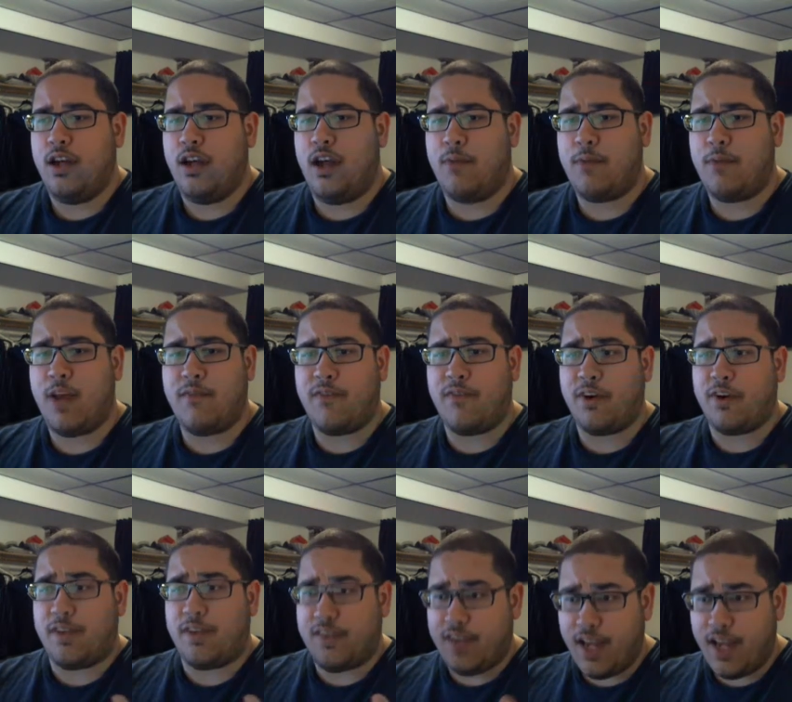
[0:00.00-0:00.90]
I'm not
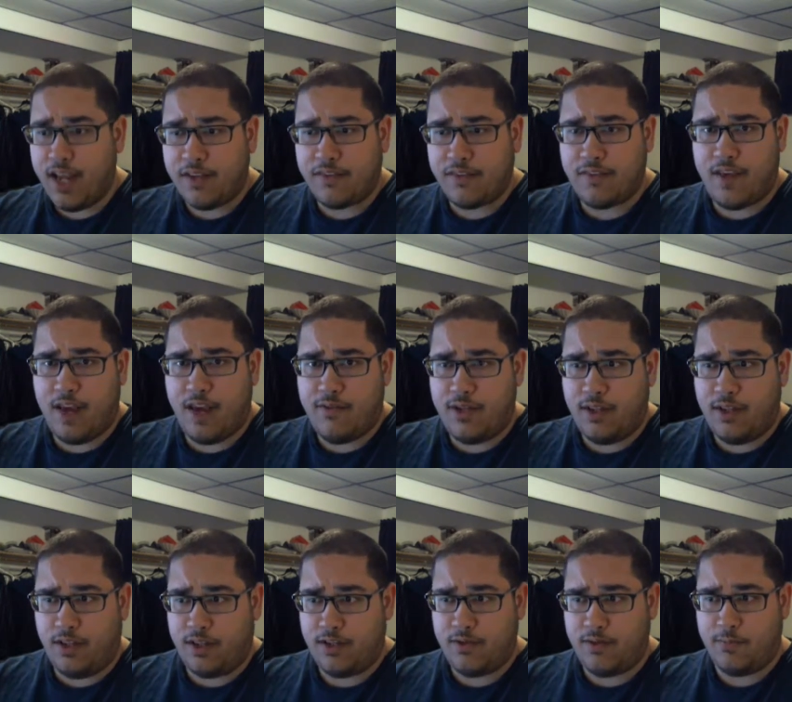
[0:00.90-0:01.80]
very tech savvy,
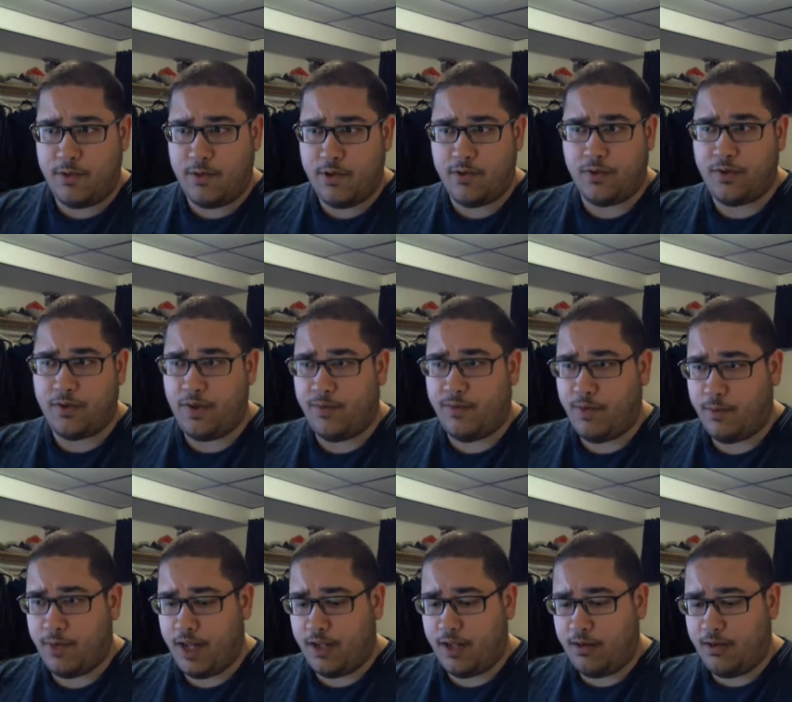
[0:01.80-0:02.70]
like computer stuff.
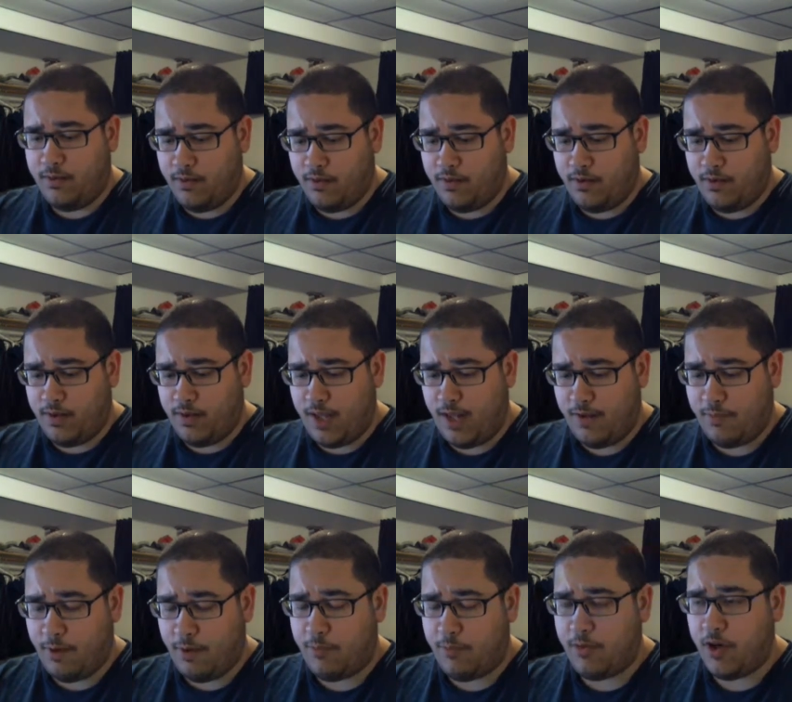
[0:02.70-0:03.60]
I'm not,
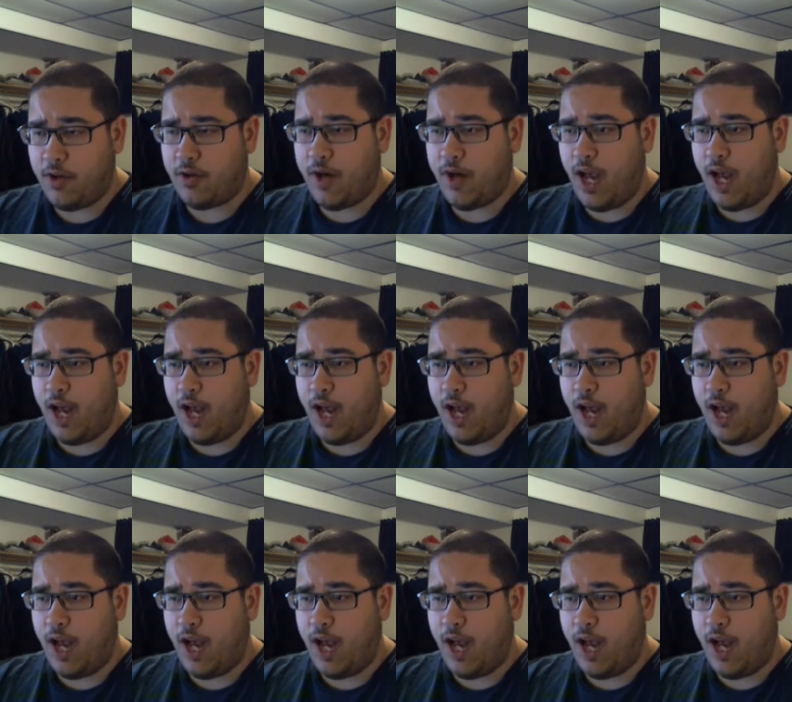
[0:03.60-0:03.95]
that's my brother.